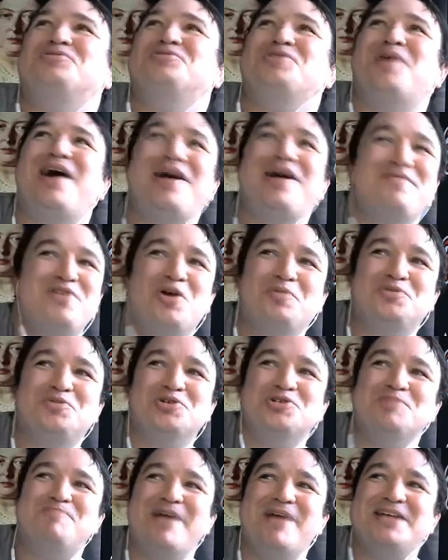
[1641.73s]
Do I have an
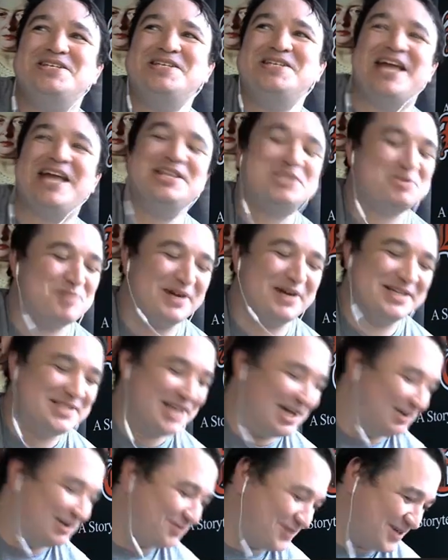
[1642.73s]
option to bet against
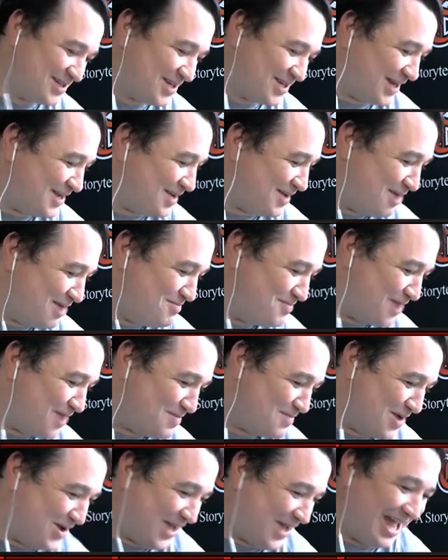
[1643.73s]
myself? Because I'm
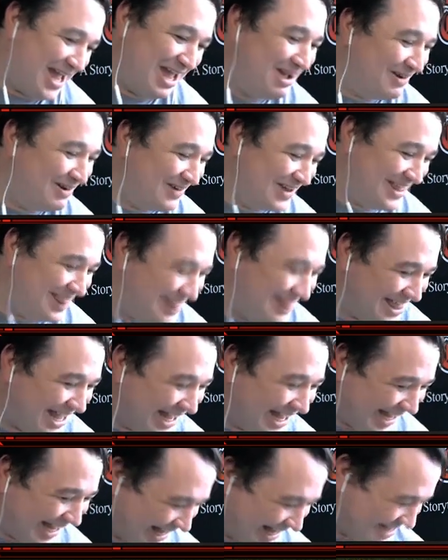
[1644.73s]
okay with
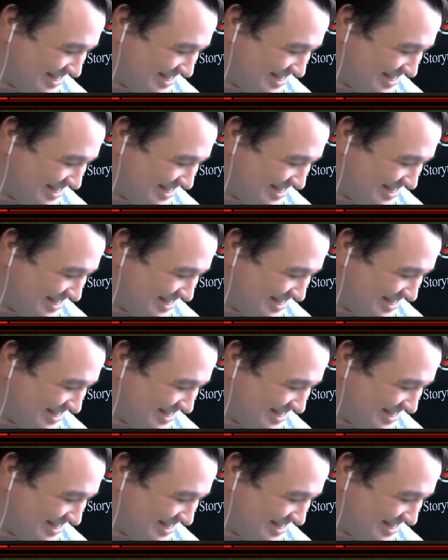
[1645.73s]
that.